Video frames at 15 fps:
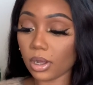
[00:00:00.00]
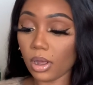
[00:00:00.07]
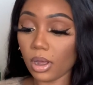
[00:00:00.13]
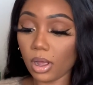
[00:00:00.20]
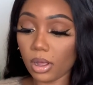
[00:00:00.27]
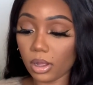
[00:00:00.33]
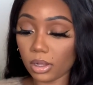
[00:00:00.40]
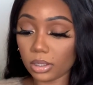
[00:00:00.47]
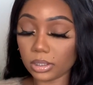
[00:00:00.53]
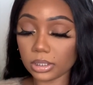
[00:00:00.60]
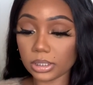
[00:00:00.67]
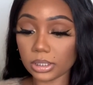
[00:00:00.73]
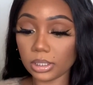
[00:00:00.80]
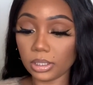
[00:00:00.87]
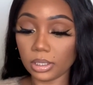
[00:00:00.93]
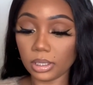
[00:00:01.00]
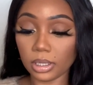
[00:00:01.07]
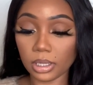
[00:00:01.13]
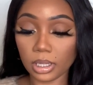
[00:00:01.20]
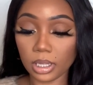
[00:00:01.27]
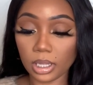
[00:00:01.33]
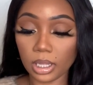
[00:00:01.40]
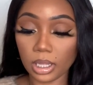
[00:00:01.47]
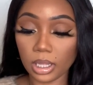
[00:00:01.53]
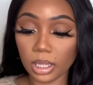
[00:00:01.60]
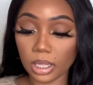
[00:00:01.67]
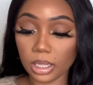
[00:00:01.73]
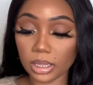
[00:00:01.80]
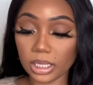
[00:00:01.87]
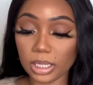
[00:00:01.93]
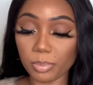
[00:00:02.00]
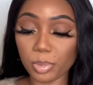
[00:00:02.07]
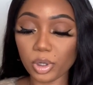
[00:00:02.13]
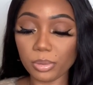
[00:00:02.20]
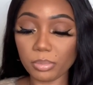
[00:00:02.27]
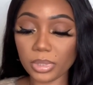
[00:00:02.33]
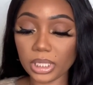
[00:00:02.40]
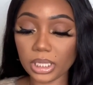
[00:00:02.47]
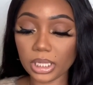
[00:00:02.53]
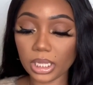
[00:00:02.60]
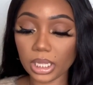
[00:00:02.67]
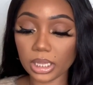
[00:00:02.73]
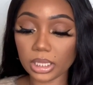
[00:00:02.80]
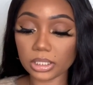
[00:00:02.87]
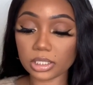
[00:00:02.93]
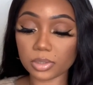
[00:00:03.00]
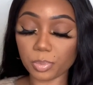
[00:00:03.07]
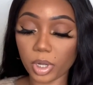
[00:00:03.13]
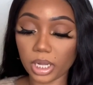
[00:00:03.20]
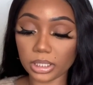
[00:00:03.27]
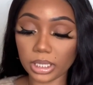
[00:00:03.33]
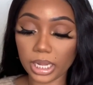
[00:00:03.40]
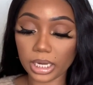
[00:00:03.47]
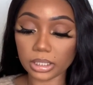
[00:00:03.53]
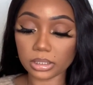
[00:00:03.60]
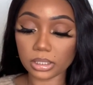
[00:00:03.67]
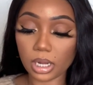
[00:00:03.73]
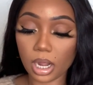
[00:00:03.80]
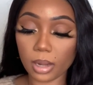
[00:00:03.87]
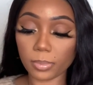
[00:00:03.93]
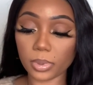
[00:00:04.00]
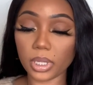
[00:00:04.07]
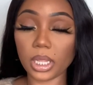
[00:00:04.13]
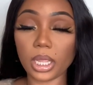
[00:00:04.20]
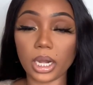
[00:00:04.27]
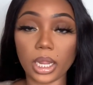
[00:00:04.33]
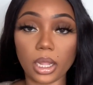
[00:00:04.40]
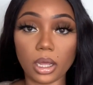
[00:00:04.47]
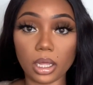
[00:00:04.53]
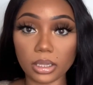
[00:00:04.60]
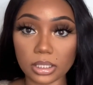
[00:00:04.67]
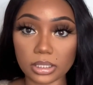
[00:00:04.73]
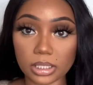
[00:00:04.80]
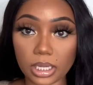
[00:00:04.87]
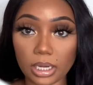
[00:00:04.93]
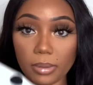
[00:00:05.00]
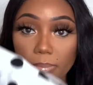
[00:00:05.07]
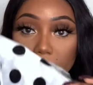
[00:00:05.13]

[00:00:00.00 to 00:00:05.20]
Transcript: called the Put Me in the Spotlight top and I got this in a